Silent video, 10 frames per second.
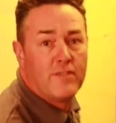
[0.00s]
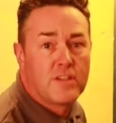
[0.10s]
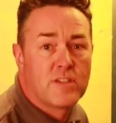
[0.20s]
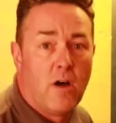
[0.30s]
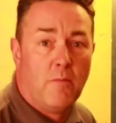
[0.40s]
the
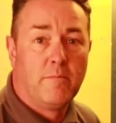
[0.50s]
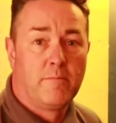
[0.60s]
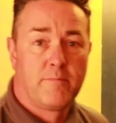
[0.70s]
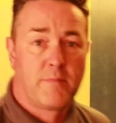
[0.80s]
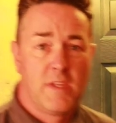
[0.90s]
top.
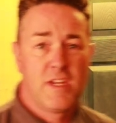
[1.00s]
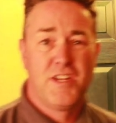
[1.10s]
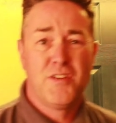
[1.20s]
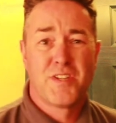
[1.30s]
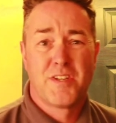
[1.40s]
You can
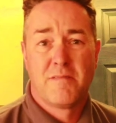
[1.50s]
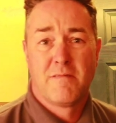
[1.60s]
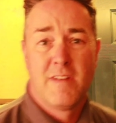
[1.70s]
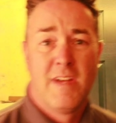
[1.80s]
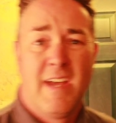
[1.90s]
use a
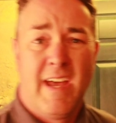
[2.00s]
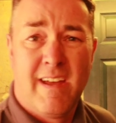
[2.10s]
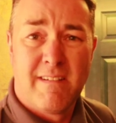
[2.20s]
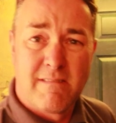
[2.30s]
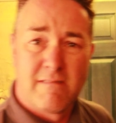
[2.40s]

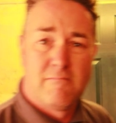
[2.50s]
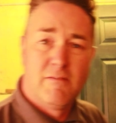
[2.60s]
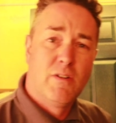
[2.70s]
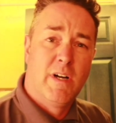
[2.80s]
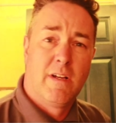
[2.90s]

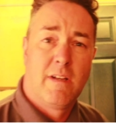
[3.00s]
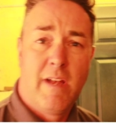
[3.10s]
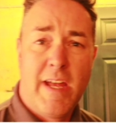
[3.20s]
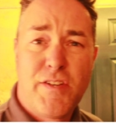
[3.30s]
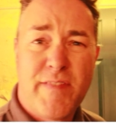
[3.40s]
oh,
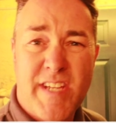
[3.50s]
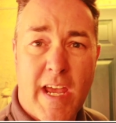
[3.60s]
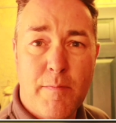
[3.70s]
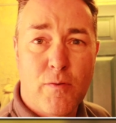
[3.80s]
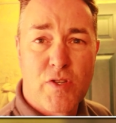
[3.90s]
edge of a
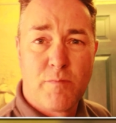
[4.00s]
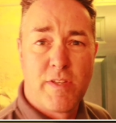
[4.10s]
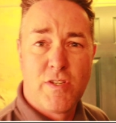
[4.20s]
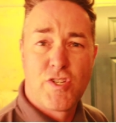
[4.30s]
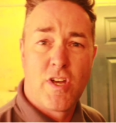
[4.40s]
table,
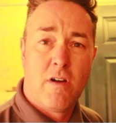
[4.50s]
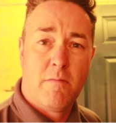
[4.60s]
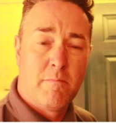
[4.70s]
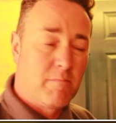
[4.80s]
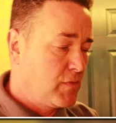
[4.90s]
something
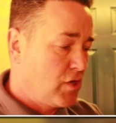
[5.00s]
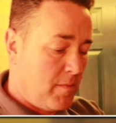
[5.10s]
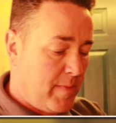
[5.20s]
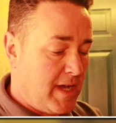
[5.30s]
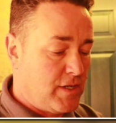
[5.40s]
sharp,
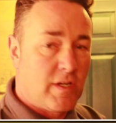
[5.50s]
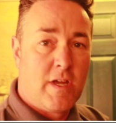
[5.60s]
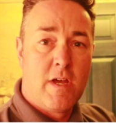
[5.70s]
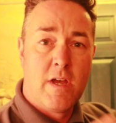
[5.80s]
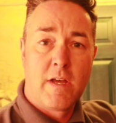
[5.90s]
sharp edged.
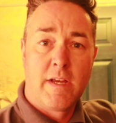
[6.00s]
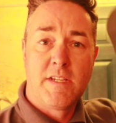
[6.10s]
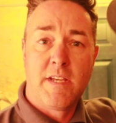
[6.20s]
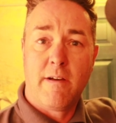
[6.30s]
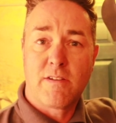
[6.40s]
You
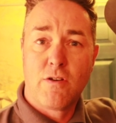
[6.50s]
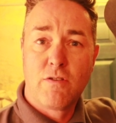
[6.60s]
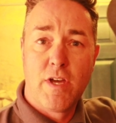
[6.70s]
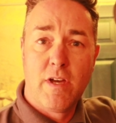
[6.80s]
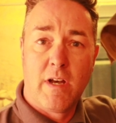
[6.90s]
see how it's
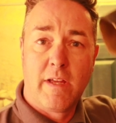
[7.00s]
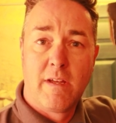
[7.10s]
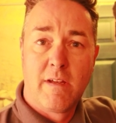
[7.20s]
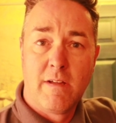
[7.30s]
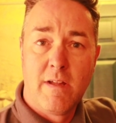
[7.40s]
gone curly?
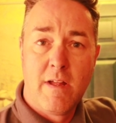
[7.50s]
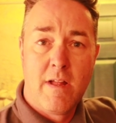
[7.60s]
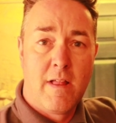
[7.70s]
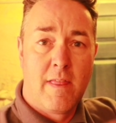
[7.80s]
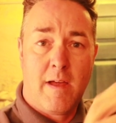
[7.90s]

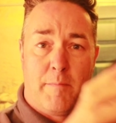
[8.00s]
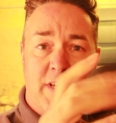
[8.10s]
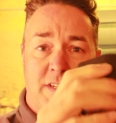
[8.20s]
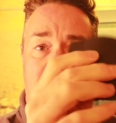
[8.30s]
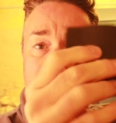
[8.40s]
That
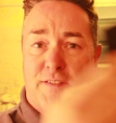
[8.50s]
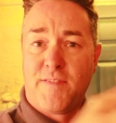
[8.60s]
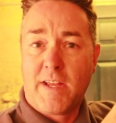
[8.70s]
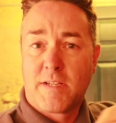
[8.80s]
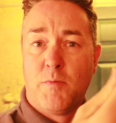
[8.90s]
means now it's
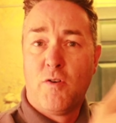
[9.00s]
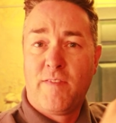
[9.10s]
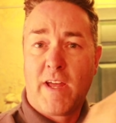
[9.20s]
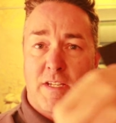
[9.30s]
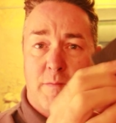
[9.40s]
flex, more
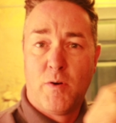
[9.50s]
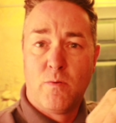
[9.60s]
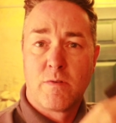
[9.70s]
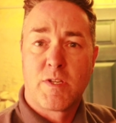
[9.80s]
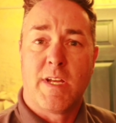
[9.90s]
flexible.
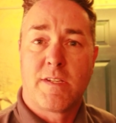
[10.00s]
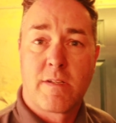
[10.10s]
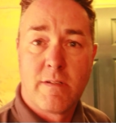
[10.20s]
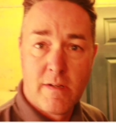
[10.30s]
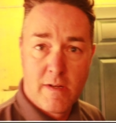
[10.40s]
So
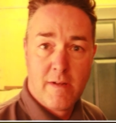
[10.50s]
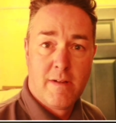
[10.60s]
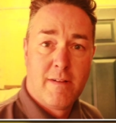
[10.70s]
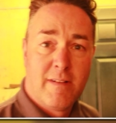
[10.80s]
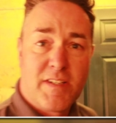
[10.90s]
that's
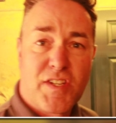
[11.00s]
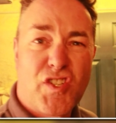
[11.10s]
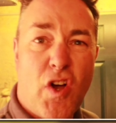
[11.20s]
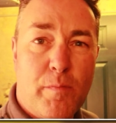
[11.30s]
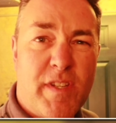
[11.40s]
that's a
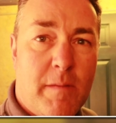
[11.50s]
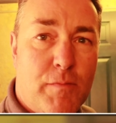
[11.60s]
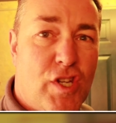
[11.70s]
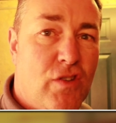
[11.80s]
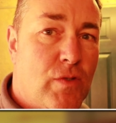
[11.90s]
top tip
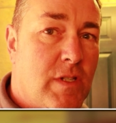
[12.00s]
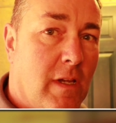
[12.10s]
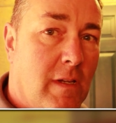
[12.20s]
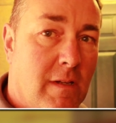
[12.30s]
Tuesday.